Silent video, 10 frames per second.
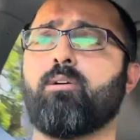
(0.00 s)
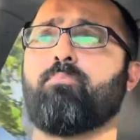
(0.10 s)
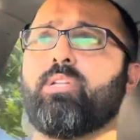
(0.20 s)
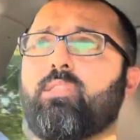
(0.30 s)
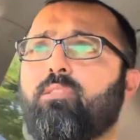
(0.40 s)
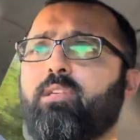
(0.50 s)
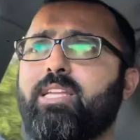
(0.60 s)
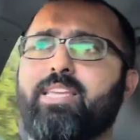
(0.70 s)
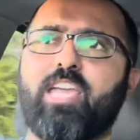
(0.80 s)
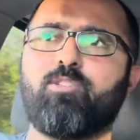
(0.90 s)
but
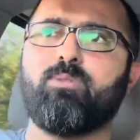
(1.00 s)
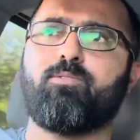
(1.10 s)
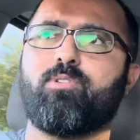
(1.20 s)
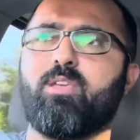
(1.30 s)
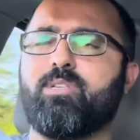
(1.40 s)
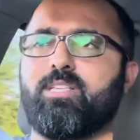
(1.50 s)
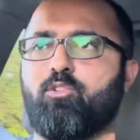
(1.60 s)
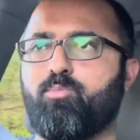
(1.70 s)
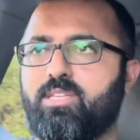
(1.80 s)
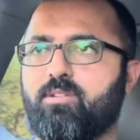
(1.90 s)
engagement for them is a
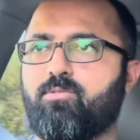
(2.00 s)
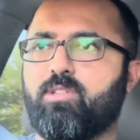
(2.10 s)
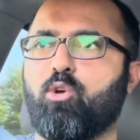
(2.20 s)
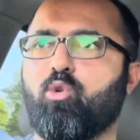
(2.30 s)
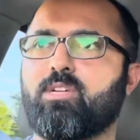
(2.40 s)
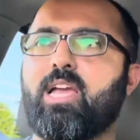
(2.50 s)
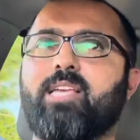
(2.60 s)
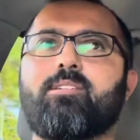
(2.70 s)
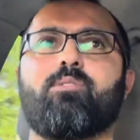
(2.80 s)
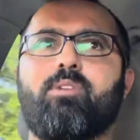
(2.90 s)
little bit different. The older
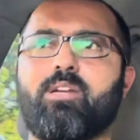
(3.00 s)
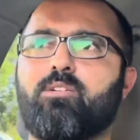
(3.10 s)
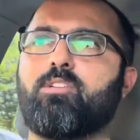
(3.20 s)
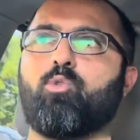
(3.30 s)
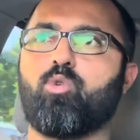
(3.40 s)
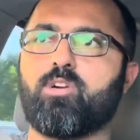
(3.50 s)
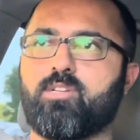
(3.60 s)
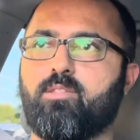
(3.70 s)
guys are there to work.